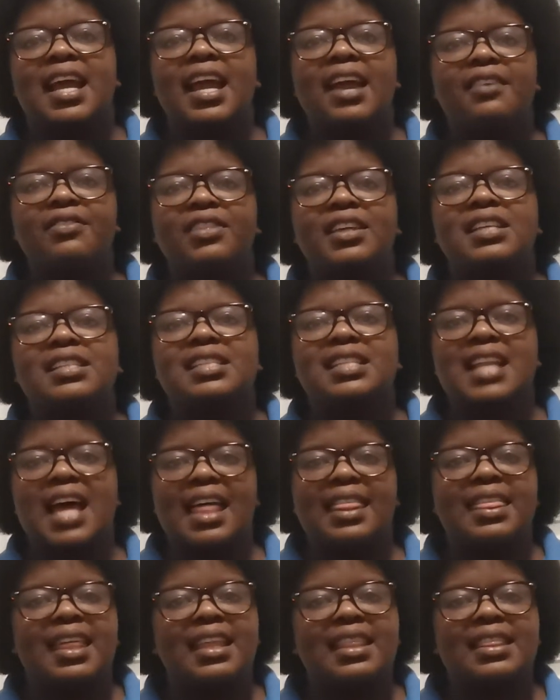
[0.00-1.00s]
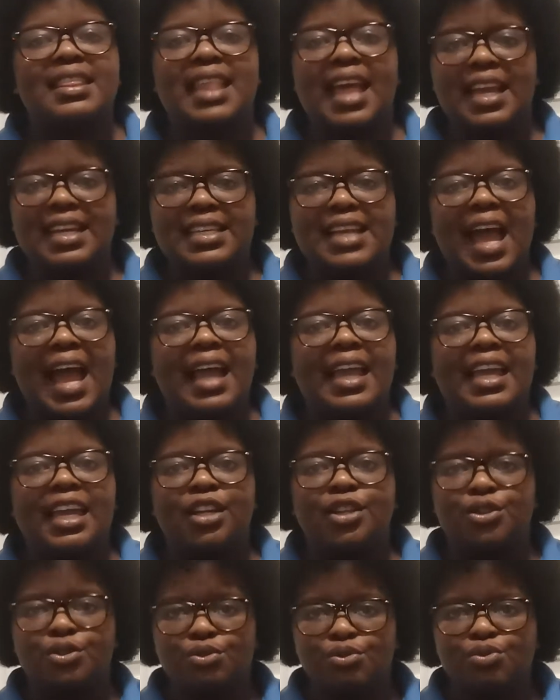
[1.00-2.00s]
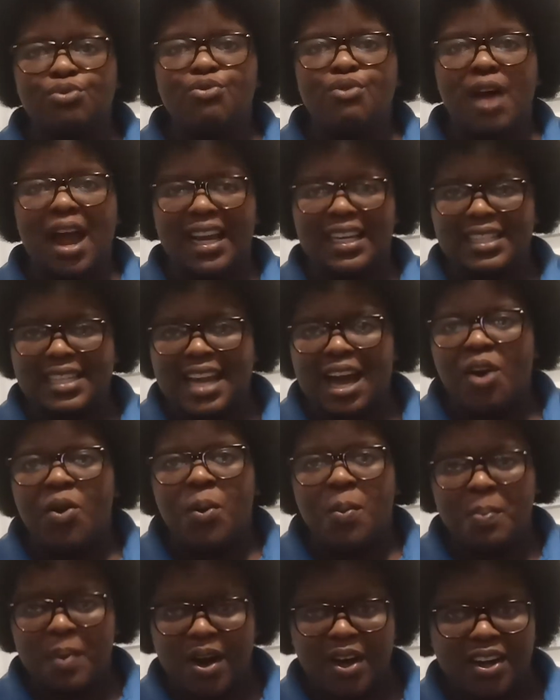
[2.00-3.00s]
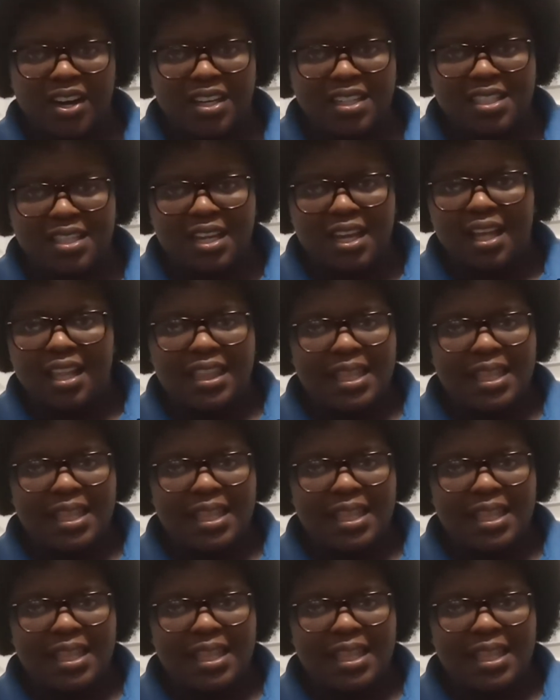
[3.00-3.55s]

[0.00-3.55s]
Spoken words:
if there's nothing that I can do right now about it,